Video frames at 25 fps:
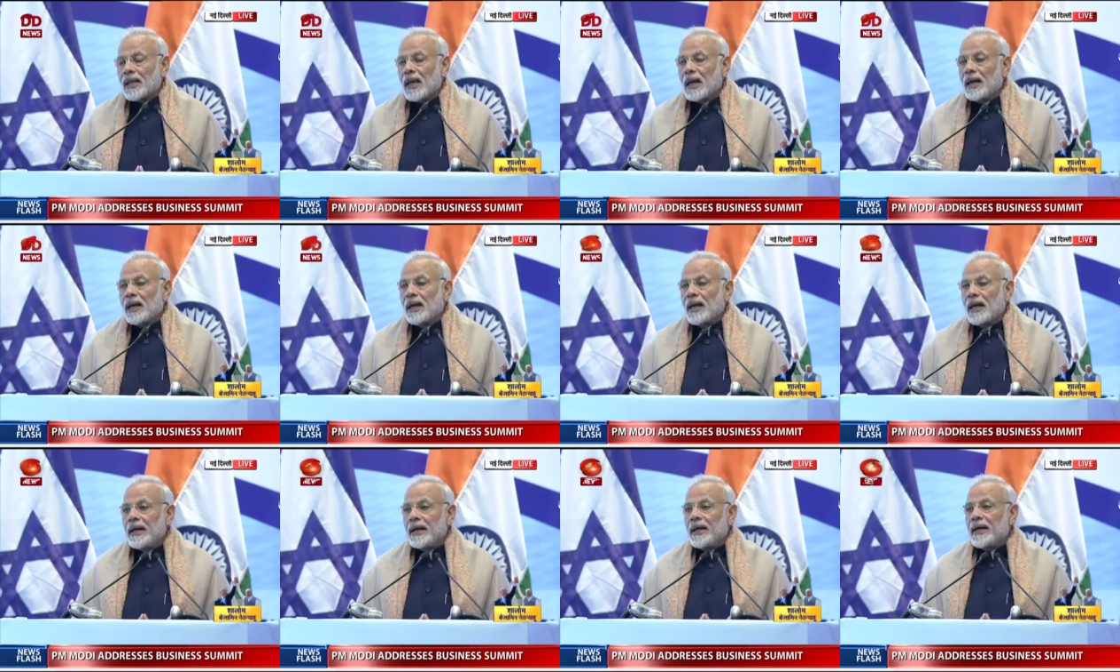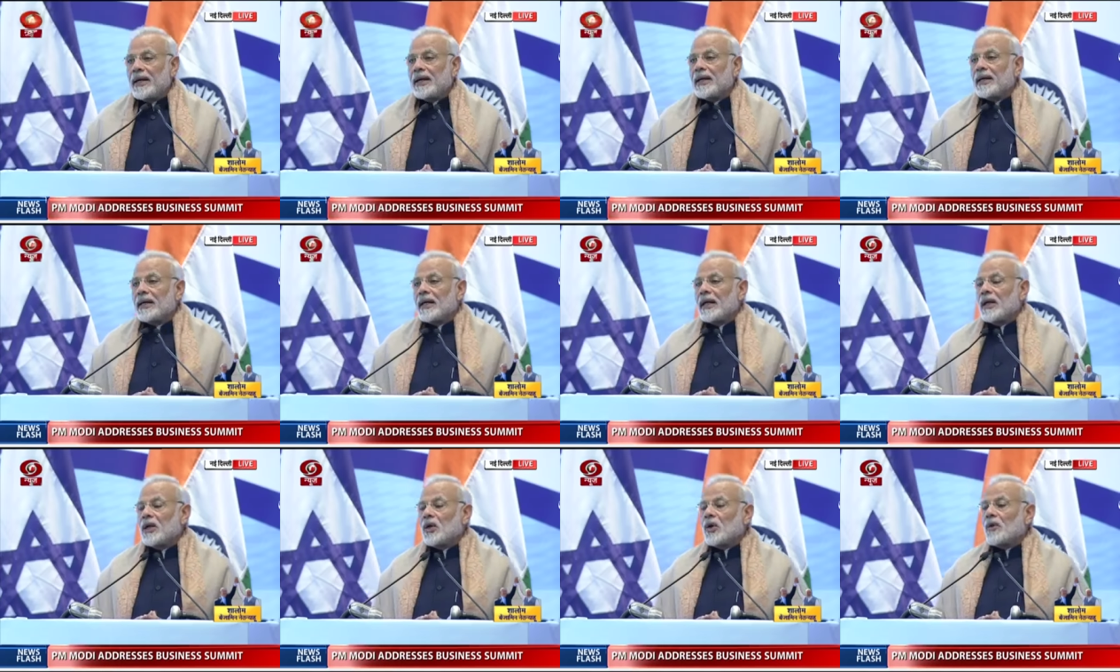a leading
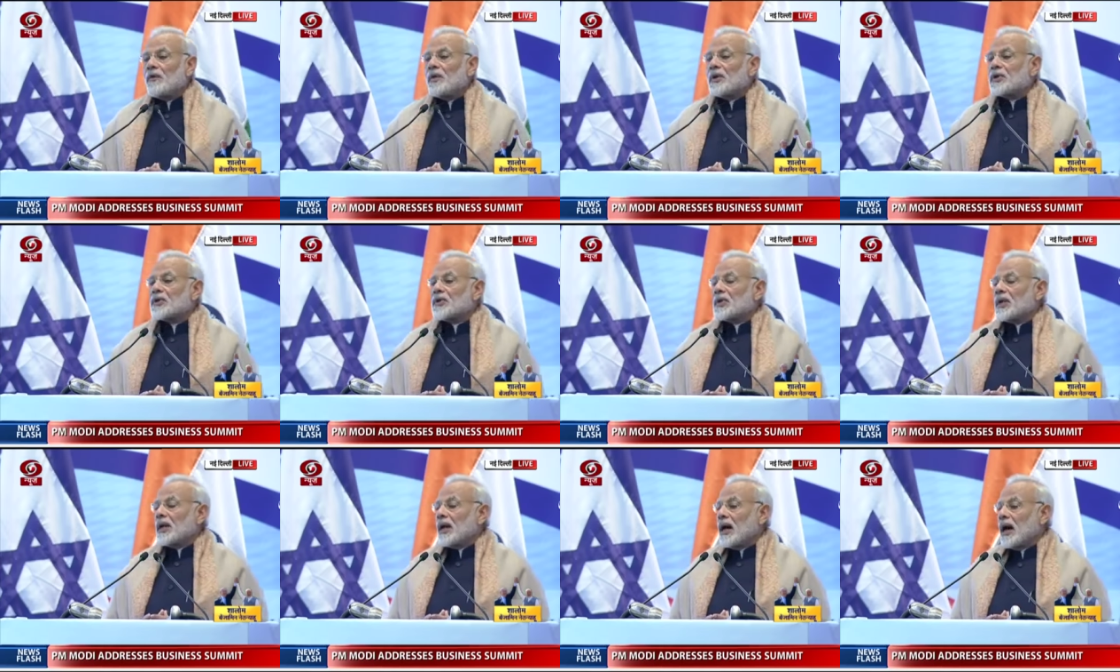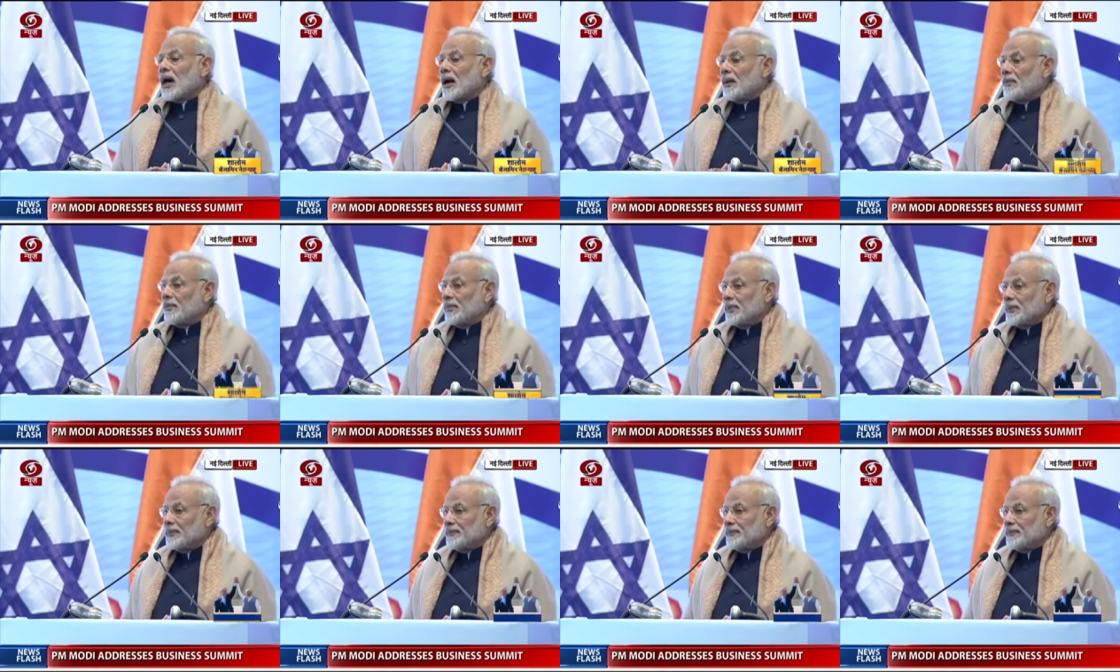innovation hub.